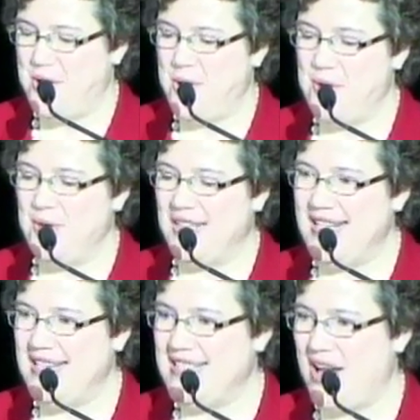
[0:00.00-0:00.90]
who
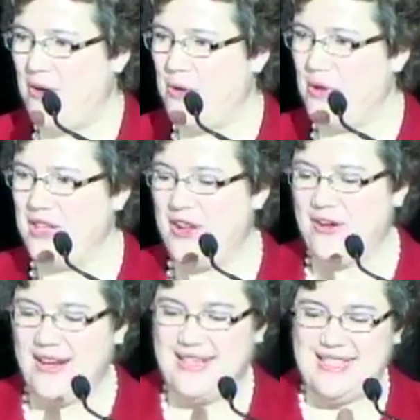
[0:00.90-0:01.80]
leads our North
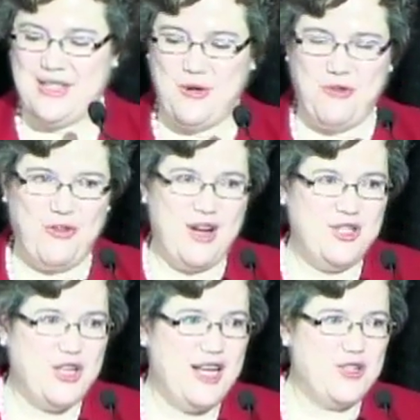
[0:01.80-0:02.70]
Carolina Center for
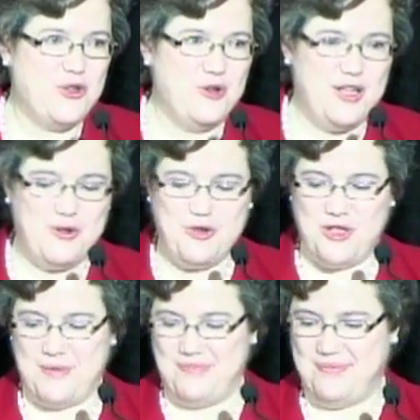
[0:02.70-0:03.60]
Educational
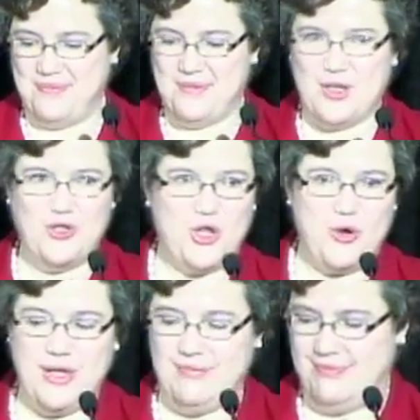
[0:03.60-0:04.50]
Leadership. Jody?